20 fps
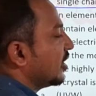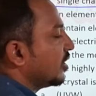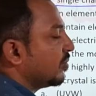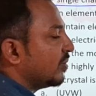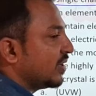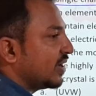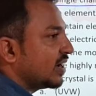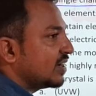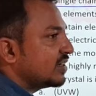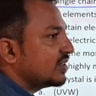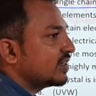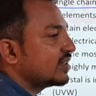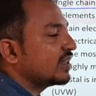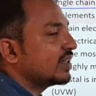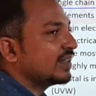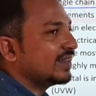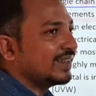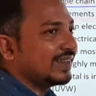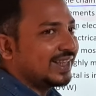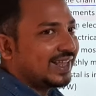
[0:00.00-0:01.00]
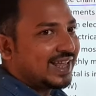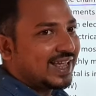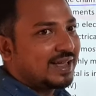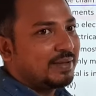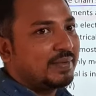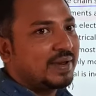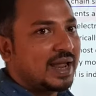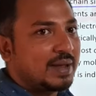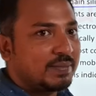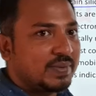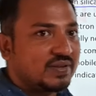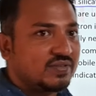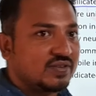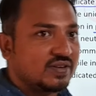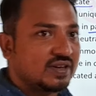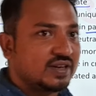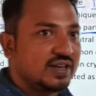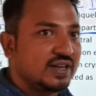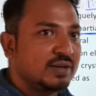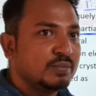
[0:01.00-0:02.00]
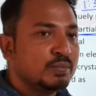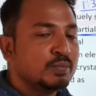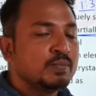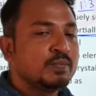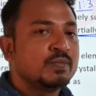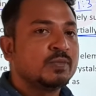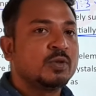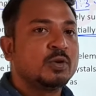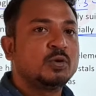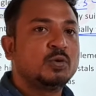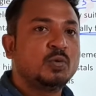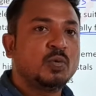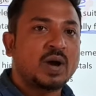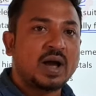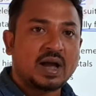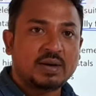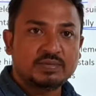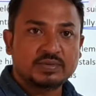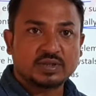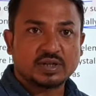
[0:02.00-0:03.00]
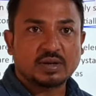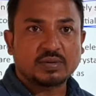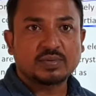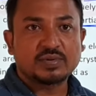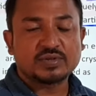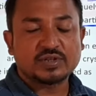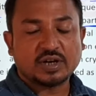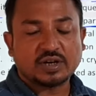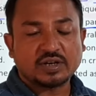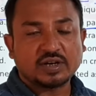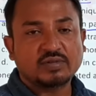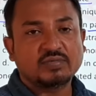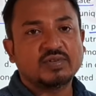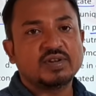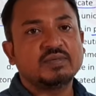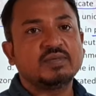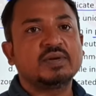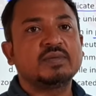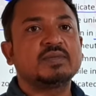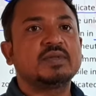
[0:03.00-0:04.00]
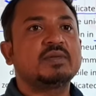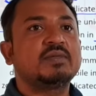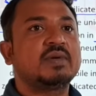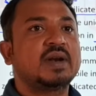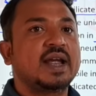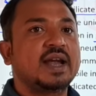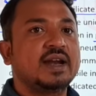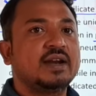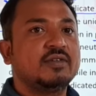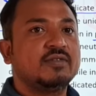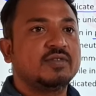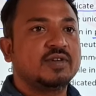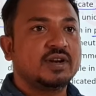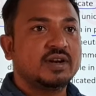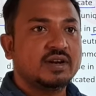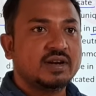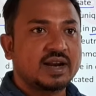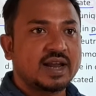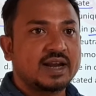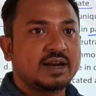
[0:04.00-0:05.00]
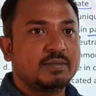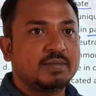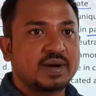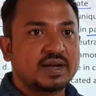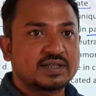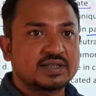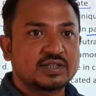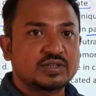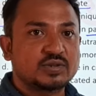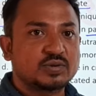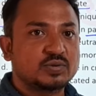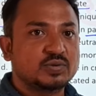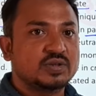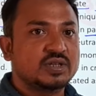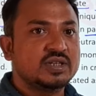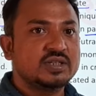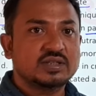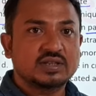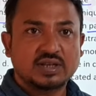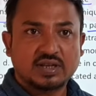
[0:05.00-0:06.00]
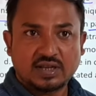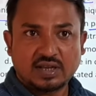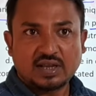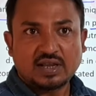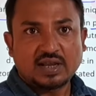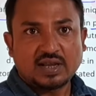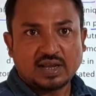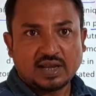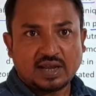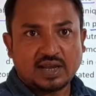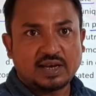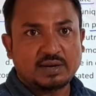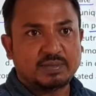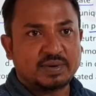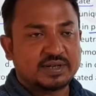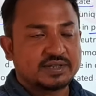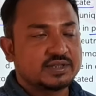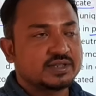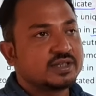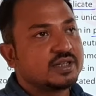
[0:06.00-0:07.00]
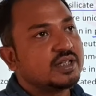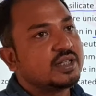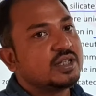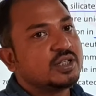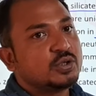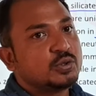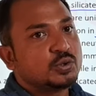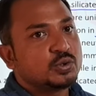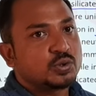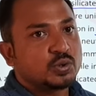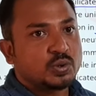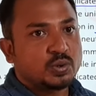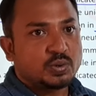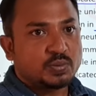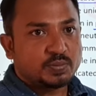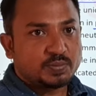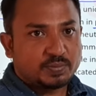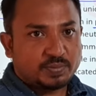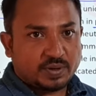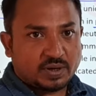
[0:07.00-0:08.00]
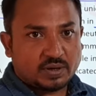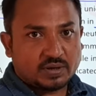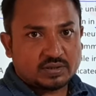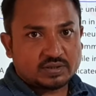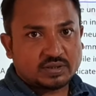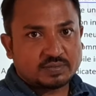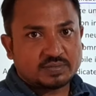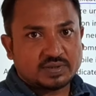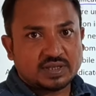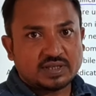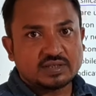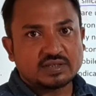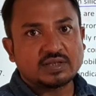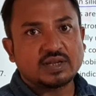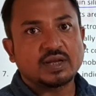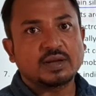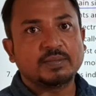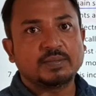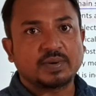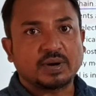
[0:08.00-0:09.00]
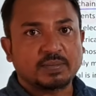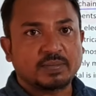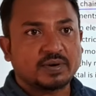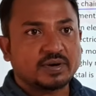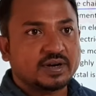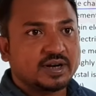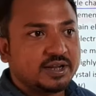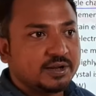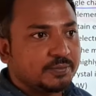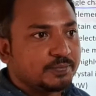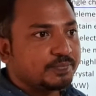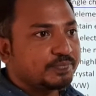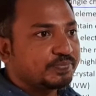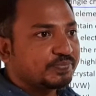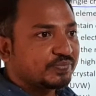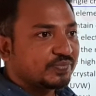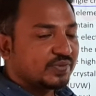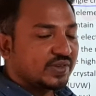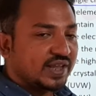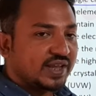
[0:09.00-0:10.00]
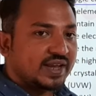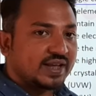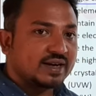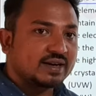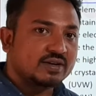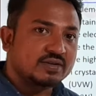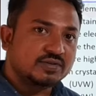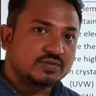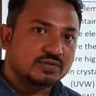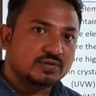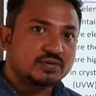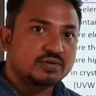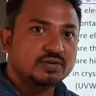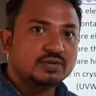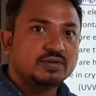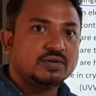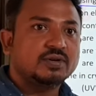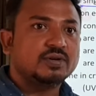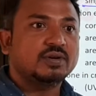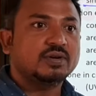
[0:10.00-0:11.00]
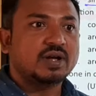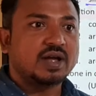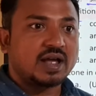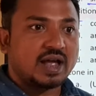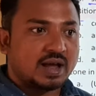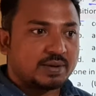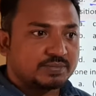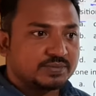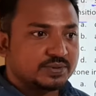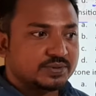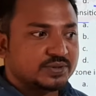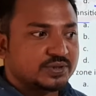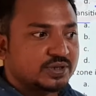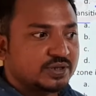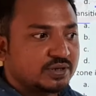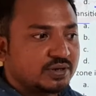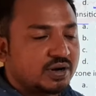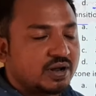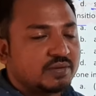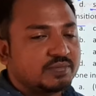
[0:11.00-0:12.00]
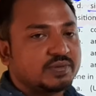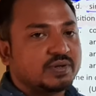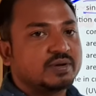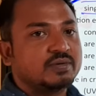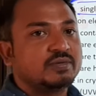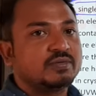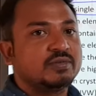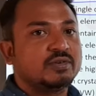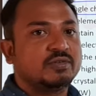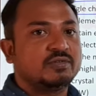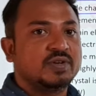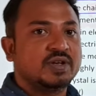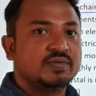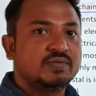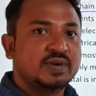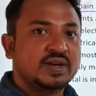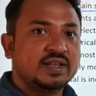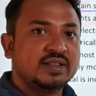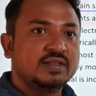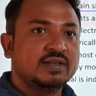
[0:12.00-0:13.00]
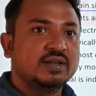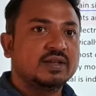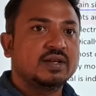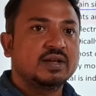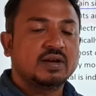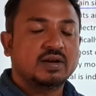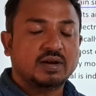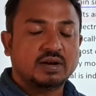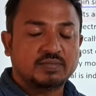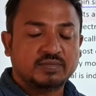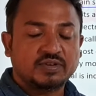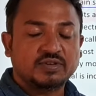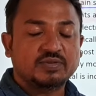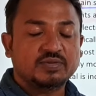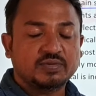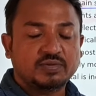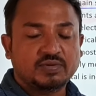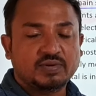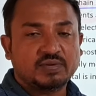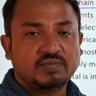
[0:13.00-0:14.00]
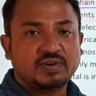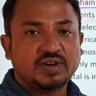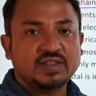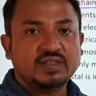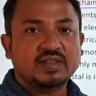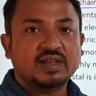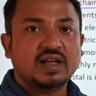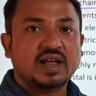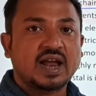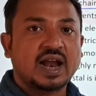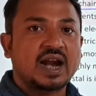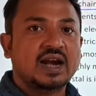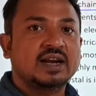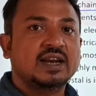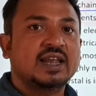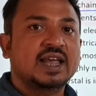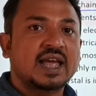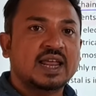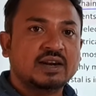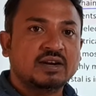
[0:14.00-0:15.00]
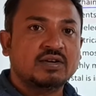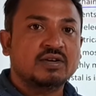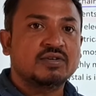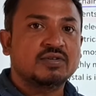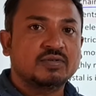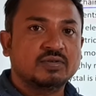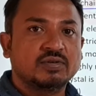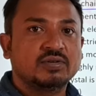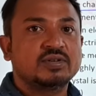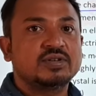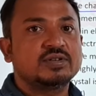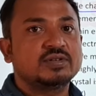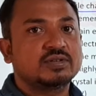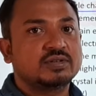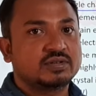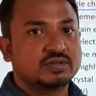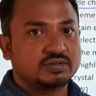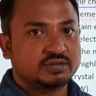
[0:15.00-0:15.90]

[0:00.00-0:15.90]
orbitals, they have capacity to absorb certain wavelength of light when light passes through these elements. So because of this property, they can control the absorption of the wavelength, a visual wavelength, and can control the